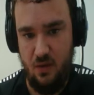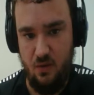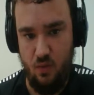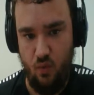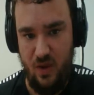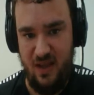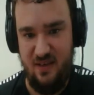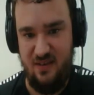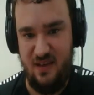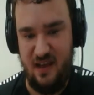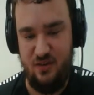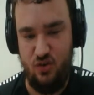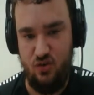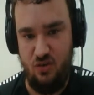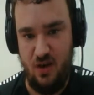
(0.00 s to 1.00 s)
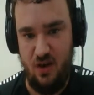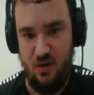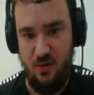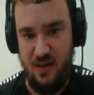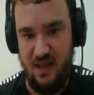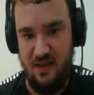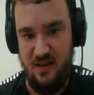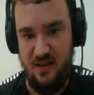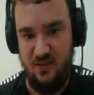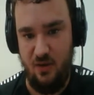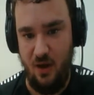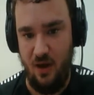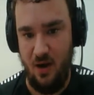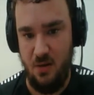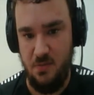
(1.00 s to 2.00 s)
Redestro in his
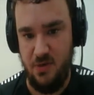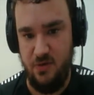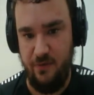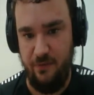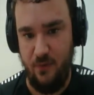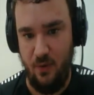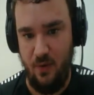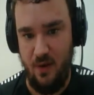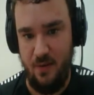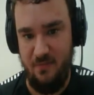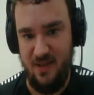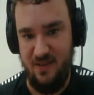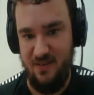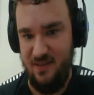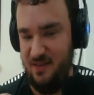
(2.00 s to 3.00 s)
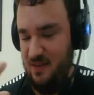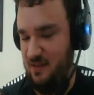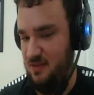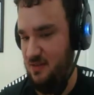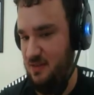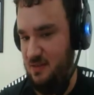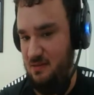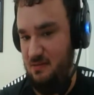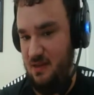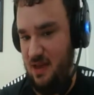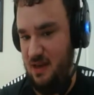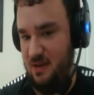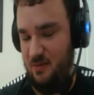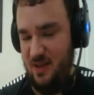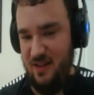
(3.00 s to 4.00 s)
armored form, and
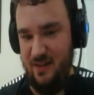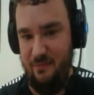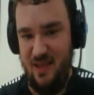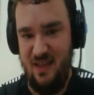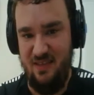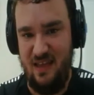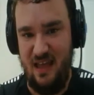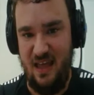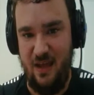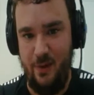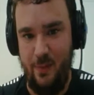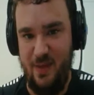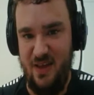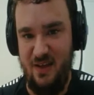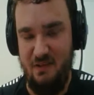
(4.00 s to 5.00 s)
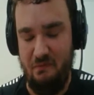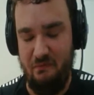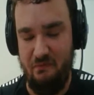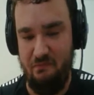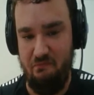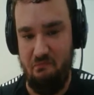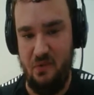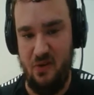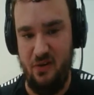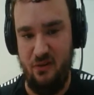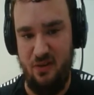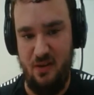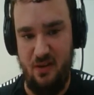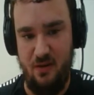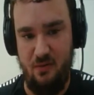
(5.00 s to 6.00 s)
I will admit the helmet for
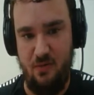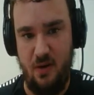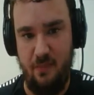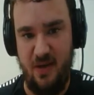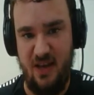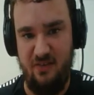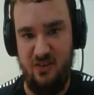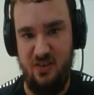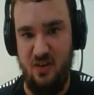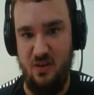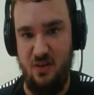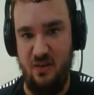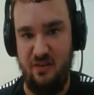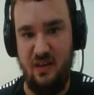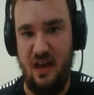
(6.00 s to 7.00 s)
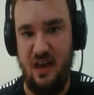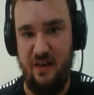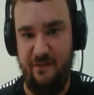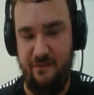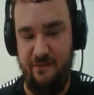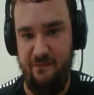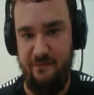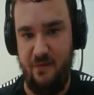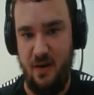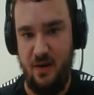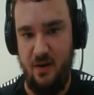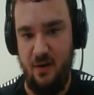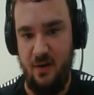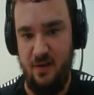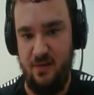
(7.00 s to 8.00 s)
the robot suit is kind of freaking
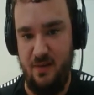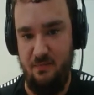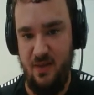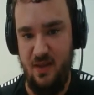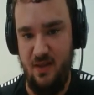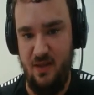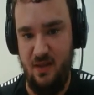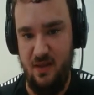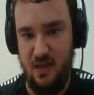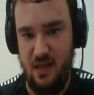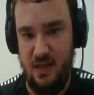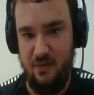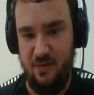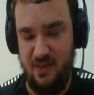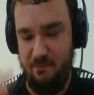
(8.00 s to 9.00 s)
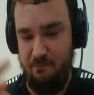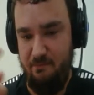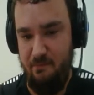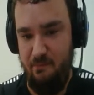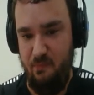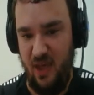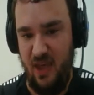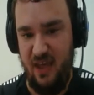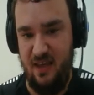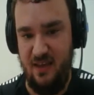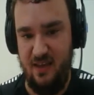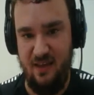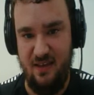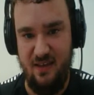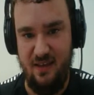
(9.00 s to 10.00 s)
awesome, with the
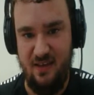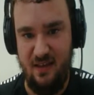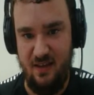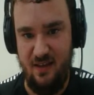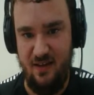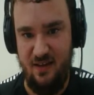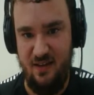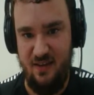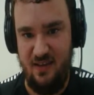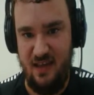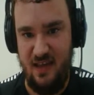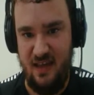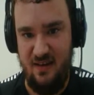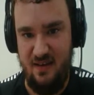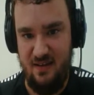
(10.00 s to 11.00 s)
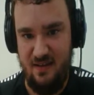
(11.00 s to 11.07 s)
beak on his head.